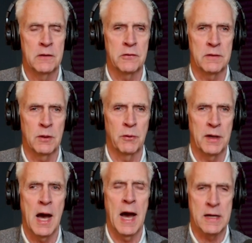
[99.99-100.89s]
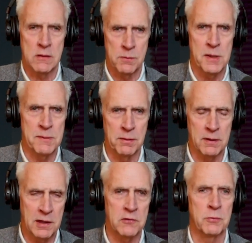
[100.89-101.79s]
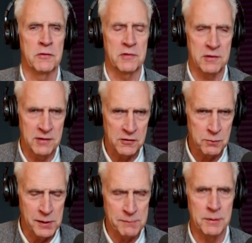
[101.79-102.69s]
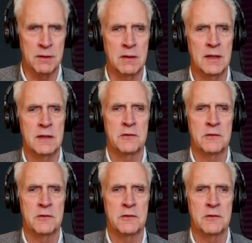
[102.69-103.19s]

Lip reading: So they would hire people, customer success people,